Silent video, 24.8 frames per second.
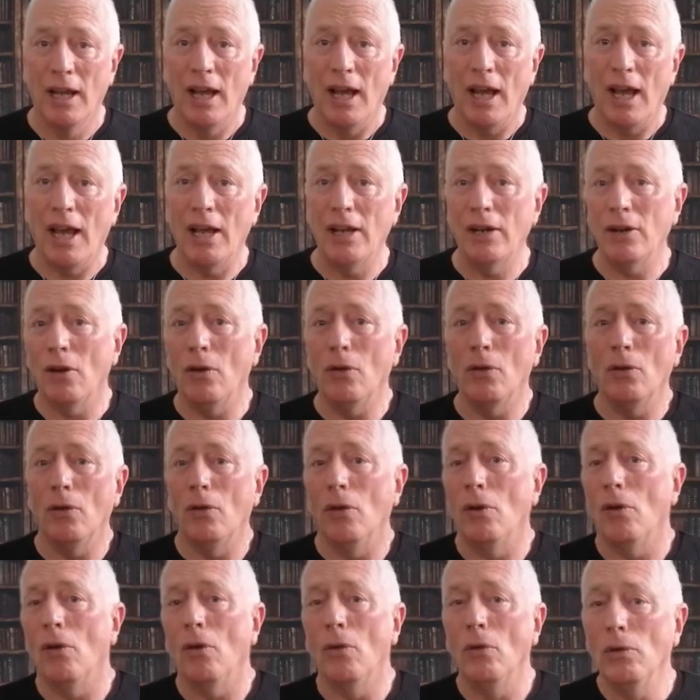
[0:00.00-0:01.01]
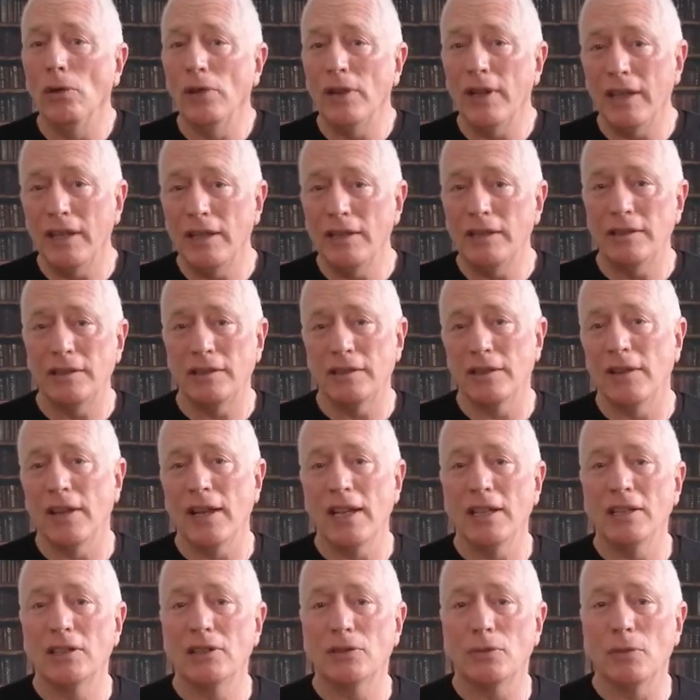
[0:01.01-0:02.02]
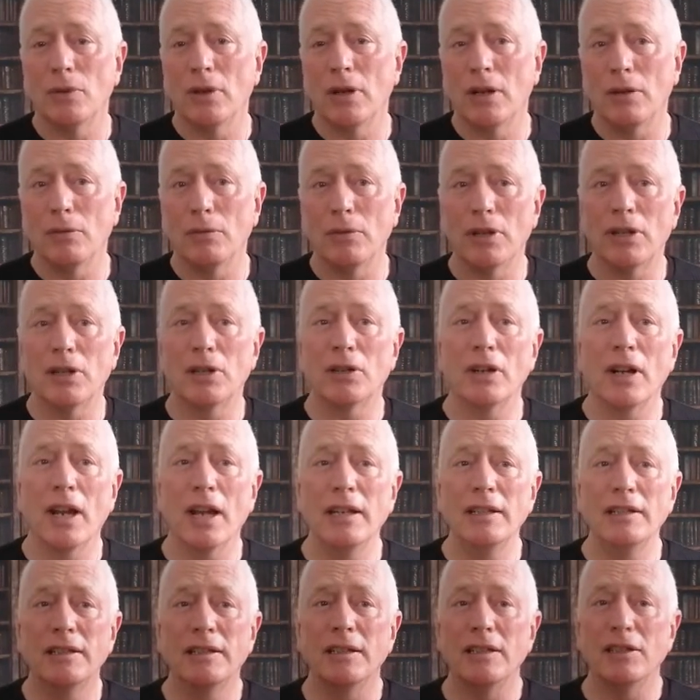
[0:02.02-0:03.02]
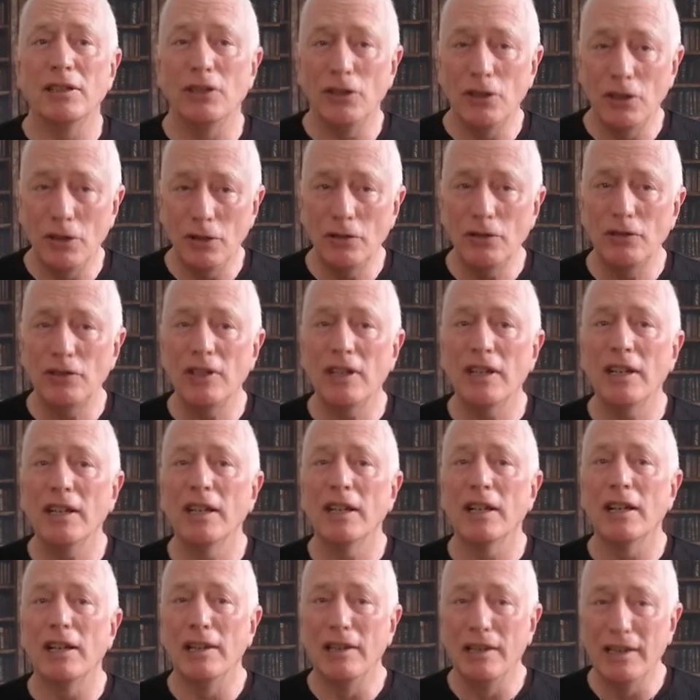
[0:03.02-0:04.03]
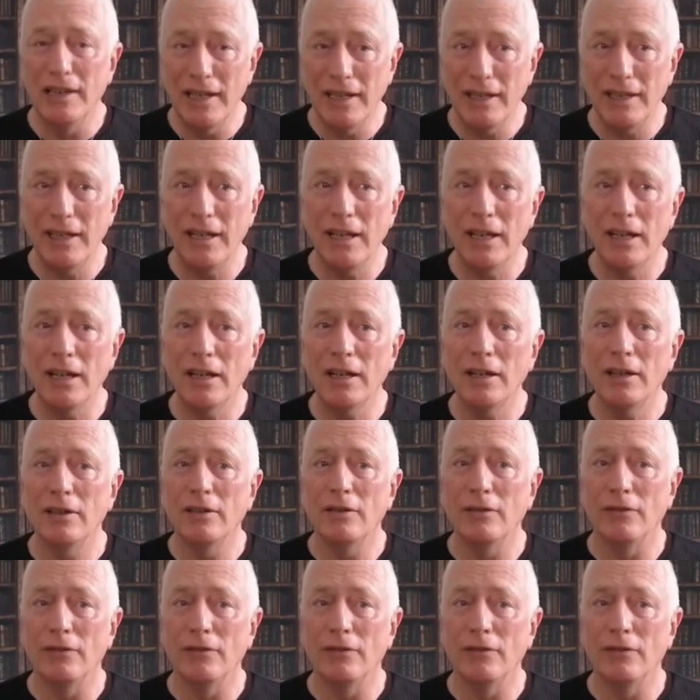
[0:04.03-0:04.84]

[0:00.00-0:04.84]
And all these things were created using linear